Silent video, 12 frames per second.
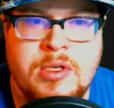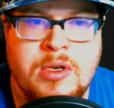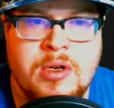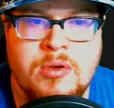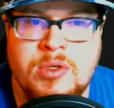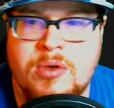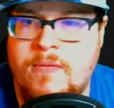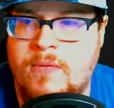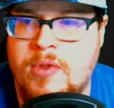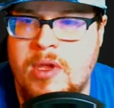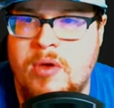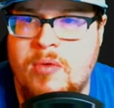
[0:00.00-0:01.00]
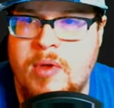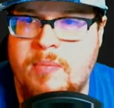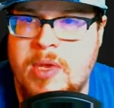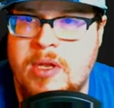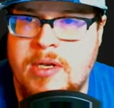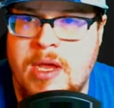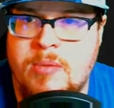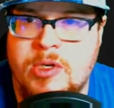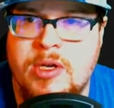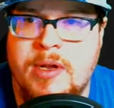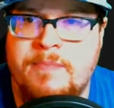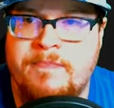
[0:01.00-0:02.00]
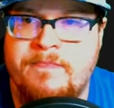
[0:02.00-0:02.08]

going to go straight for the equip, get damage on.